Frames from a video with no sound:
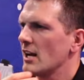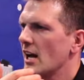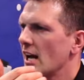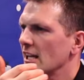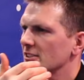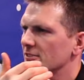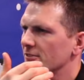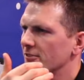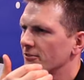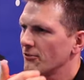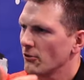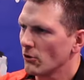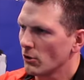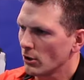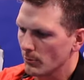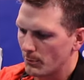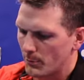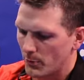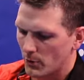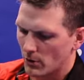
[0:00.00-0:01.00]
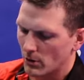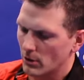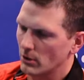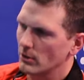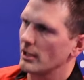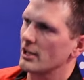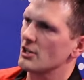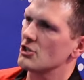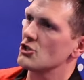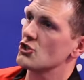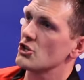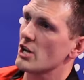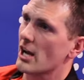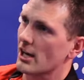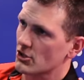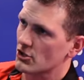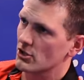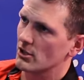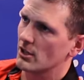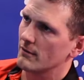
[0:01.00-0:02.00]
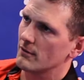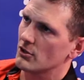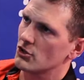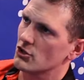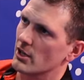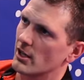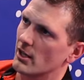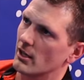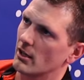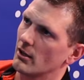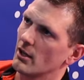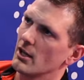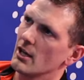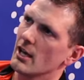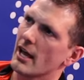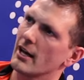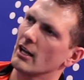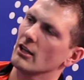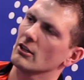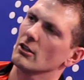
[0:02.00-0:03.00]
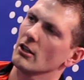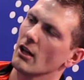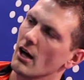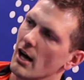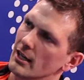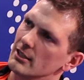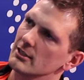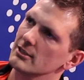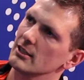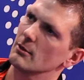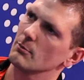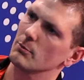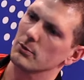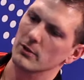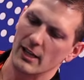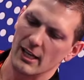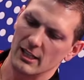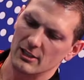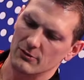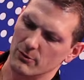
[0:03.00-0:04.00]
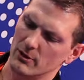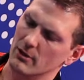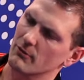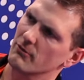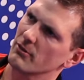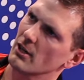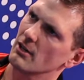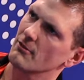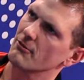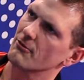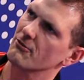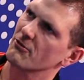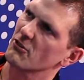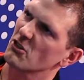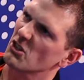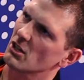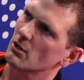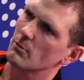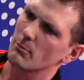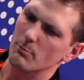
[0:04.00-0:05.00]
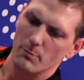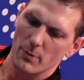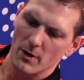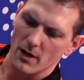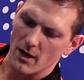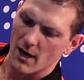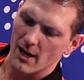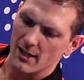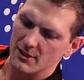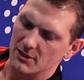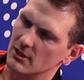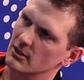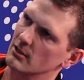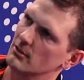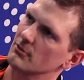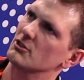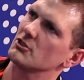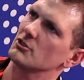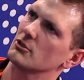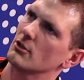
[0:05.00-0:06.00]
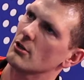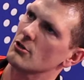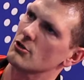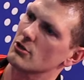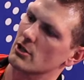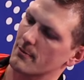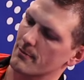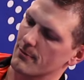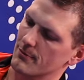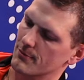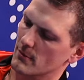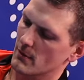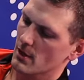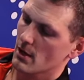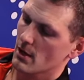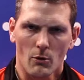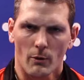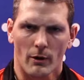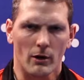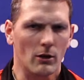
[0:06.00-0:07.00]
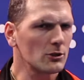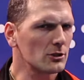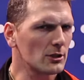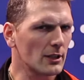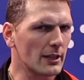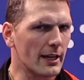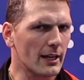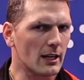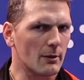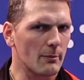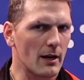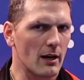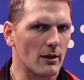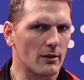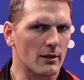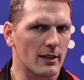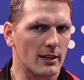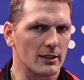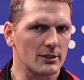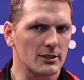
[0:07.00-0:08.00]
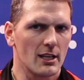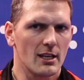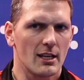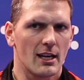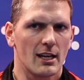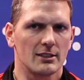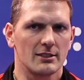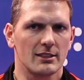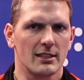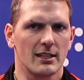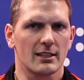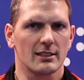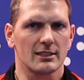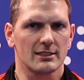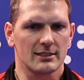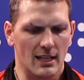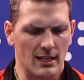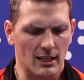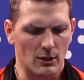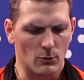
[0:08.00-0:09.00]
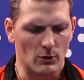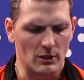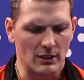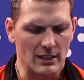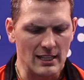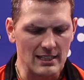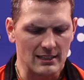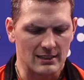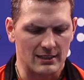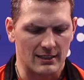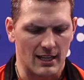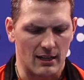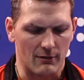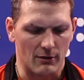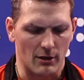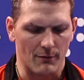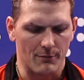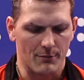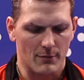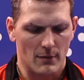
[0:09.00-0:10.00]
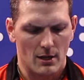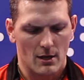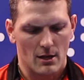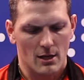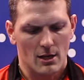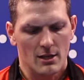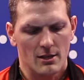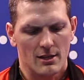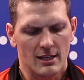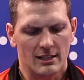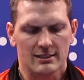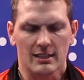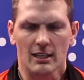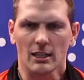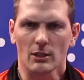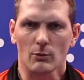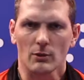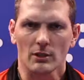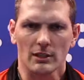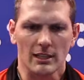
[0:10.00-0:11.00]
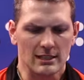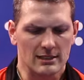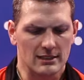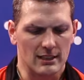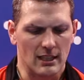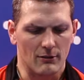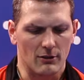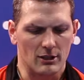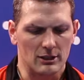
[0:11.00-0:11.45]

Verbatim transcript: of a nice full pull ejection of the shell and it locks in place with a very firm positive assertion. What I also like about this is the extended release lever. The extended release lever